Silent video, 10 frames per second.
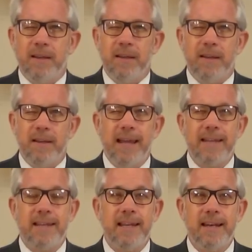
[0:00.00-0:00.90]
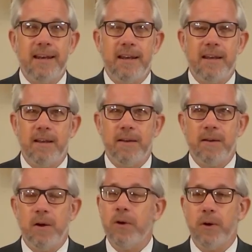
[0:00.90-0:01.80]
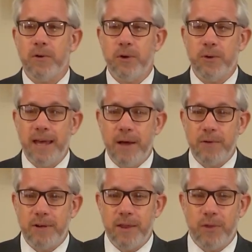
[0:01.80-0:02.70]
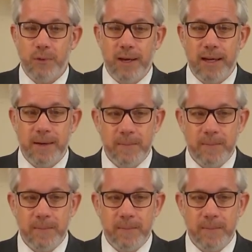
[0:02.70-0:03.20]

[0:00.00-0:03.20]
19 oh no 2003